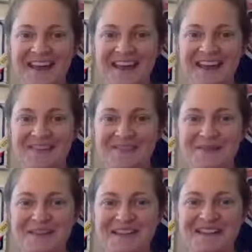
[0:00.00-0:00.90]
Hey
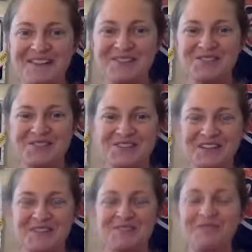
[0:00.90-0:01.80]
everybody, Coach Coral
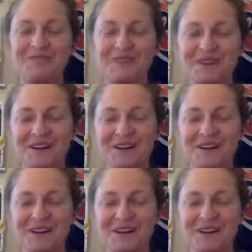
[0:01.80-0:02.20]
here for